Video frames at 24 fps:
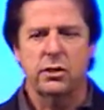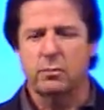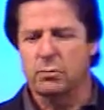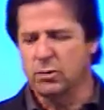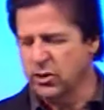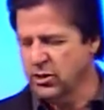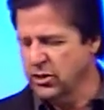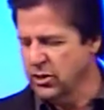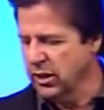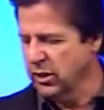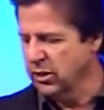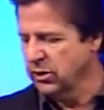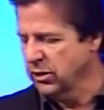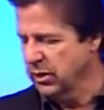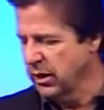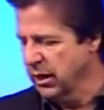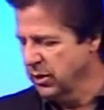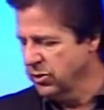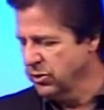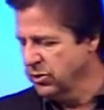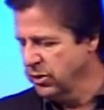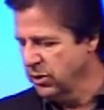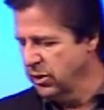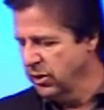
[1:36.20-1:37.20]
number six in
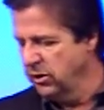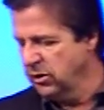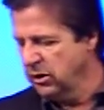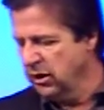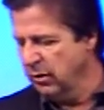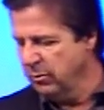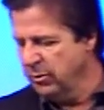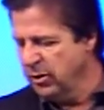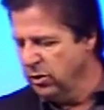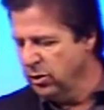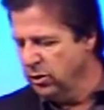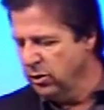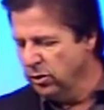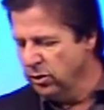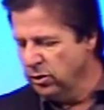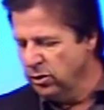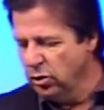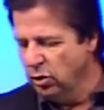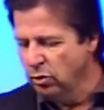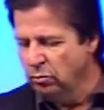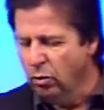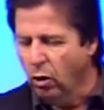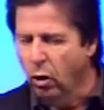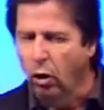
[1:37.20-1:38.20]
our series, I'll be doing
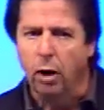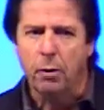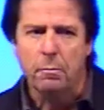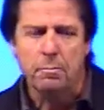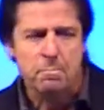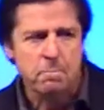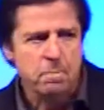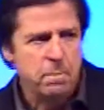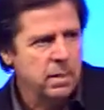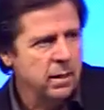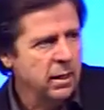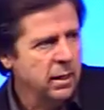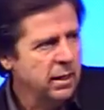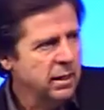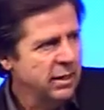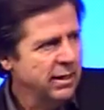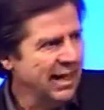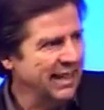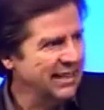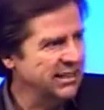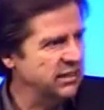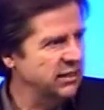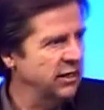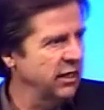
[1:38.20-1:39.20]
two more.
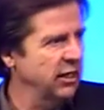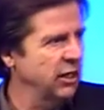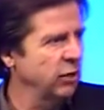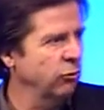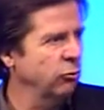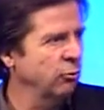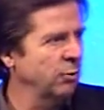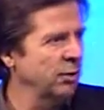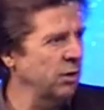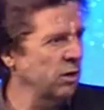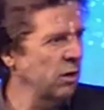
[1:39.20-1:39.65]
Next Sunday, we'll be